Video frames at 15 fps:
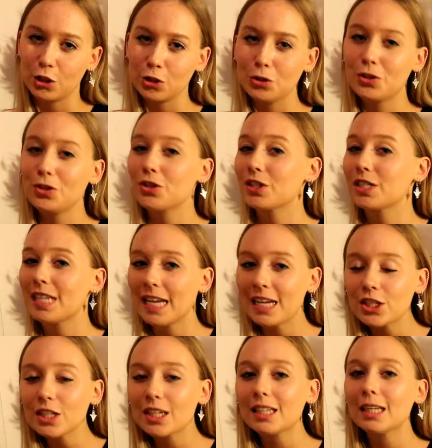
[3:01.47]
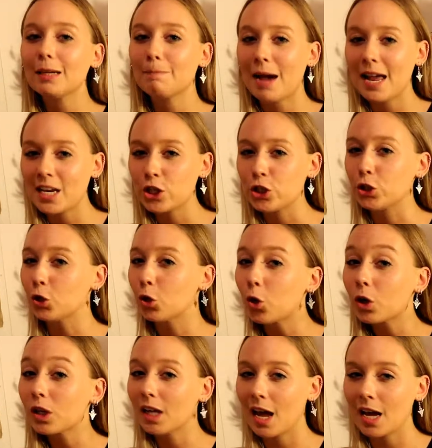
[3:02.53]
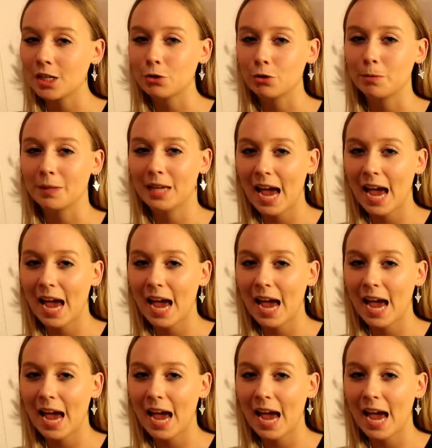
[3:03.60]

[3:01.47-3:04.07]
you strategically manage your classroom